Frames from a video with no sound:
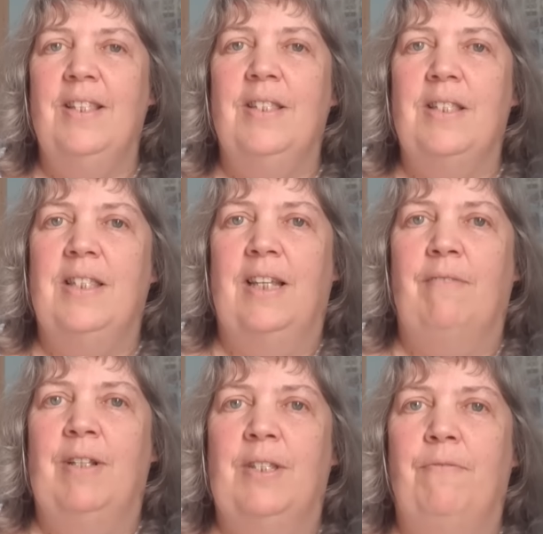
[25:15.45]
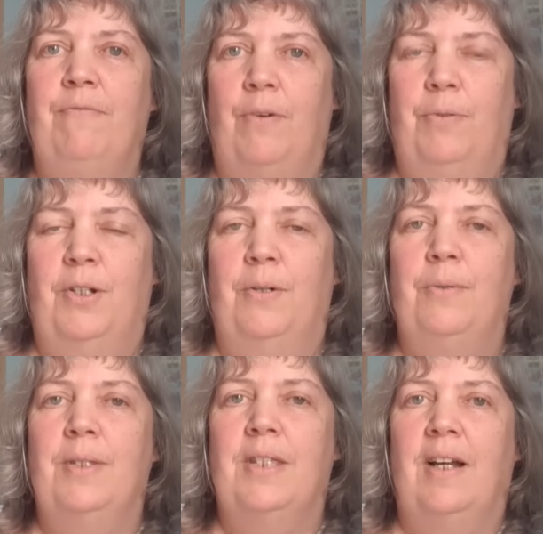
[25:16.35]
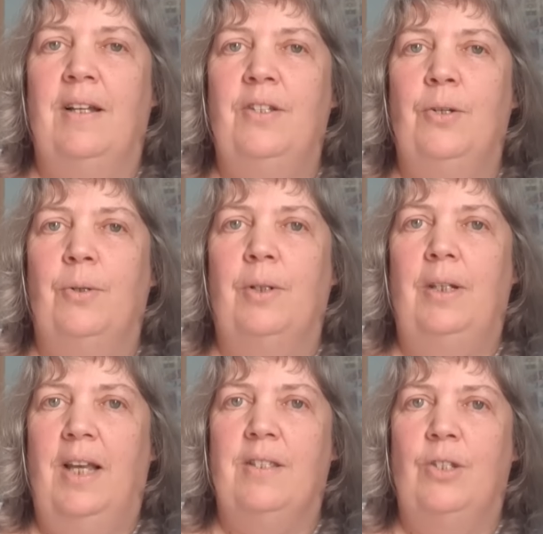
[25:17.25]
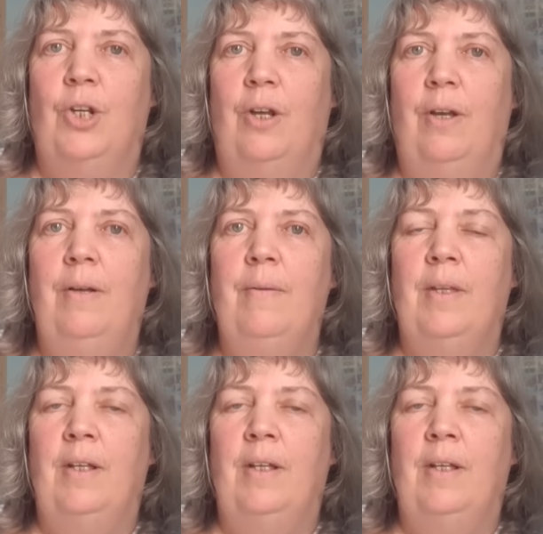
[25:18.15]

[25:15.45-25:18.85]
is a series of photos that I took last year,